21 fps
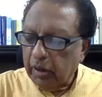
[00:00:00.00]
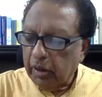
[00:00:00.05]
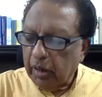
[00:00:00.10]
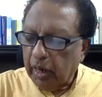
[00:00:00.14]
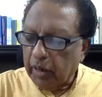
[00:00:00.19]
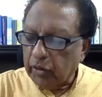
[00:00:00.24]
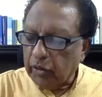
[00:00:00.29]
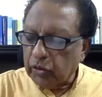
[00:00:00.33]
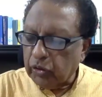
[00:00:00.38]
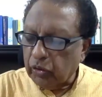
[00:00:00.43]

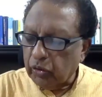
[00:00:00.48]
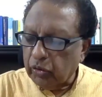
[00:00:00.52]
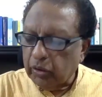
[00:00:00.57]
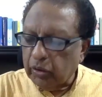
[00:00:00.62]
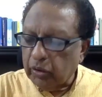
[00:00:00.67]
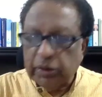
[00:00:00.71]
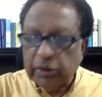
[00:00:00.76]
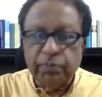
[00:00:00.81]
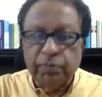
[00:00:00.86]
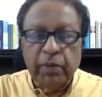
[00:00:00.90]
And so
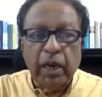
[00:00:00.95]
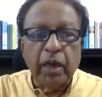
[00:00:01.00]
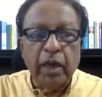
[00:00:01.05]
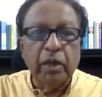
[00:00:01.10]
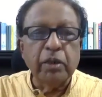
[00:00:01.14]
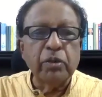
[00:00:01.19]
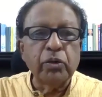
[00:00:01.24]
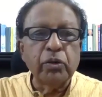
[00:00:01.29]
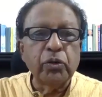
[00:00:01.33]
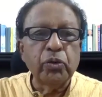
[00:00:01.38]
this
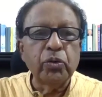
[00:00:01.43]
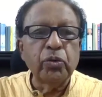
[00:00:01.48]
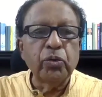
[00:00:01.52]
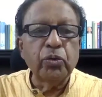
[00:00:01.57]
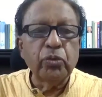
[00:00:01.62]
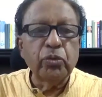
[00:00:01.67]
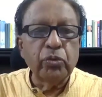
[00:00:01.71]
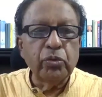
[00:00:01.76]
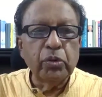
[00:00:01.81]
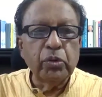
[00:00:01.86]
man
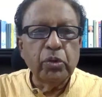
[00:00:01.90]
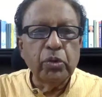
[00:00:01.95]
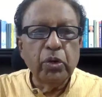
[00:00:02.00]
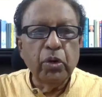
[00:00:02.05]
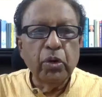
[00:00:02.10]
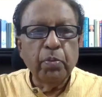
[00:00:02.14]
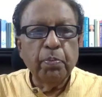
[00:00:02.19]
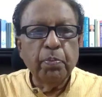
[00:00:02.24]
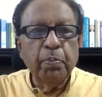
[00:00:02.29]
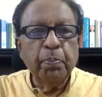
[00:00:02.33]
who
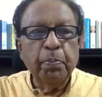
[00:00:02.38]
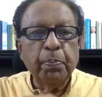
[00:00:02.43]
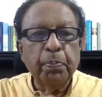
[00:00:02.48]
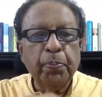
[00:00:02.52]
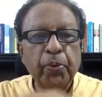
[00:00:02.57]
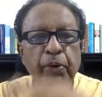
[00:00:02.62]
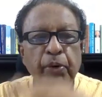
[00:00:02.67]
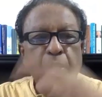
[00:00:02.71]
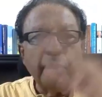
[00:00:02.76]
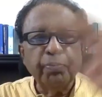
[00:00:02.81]

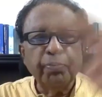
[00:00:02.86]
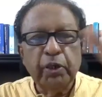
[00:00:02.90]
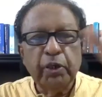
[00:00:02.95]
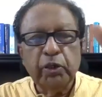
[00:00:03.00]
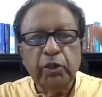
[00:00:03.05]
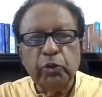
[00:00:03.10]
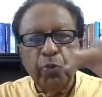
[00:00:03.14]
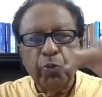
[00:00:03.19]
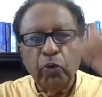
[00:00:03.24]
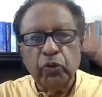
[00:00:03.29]
put up
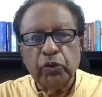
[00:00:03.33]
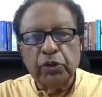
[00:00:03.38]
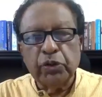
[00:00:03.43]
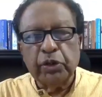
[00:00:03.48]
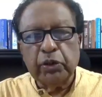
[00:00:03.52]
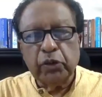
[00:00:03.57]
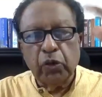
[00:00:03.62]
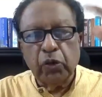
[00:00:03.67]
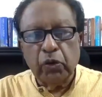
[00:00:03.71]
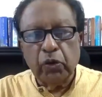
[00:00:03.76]
these
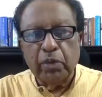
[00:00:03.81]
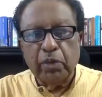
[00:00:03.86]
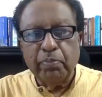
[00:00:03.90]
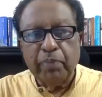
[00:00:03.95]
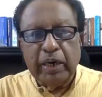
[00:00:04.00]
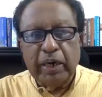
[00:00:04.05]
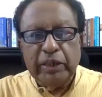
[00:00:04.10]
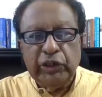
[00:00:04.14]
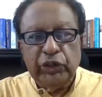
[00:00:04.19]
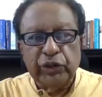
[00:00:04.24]
posters on the
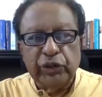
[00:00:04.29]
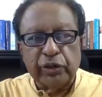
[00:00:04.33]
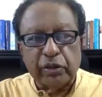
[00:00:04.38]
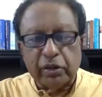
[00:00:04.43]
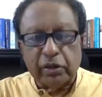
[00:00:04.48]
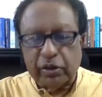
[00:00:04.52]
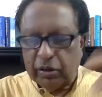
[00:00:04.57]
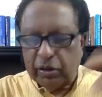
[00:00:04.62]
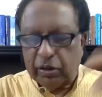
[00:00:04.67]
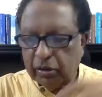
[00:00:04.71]

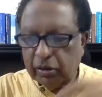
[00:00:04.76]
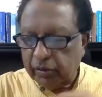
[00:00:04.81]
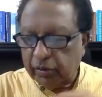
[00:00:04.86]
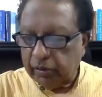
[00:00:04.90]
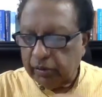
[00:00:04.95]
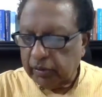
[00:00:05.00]
bridges